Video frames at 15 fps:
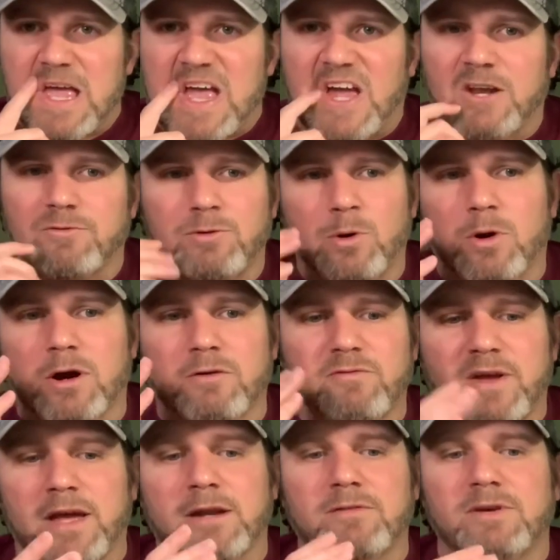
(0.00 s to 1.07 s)
And if you are a
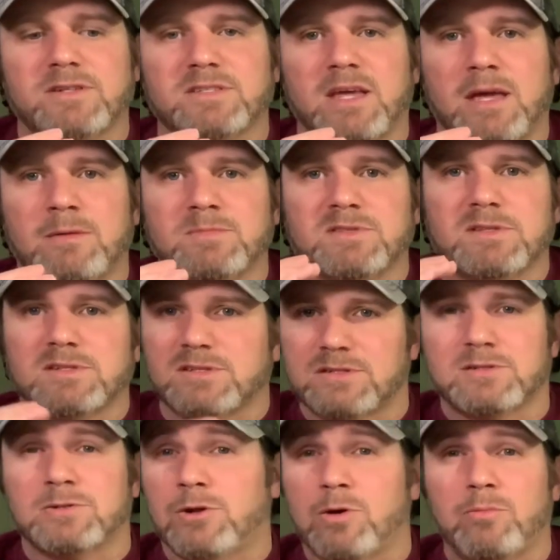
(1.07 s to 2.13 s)
fan of his games, this is
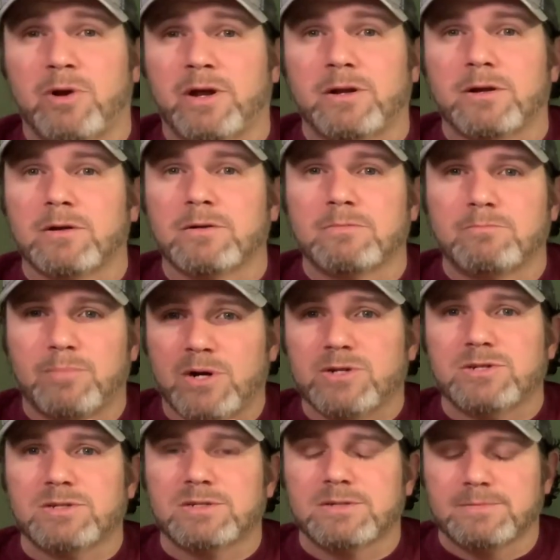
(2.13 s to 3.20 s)
a no-brainer
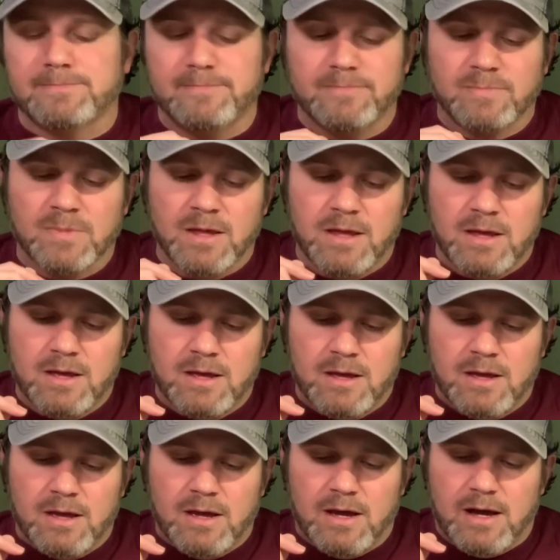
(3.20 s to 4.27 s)
purchase.
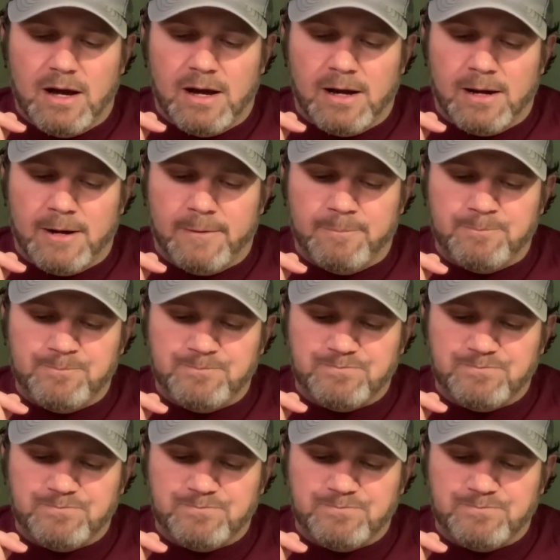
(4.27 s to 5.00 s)
Um,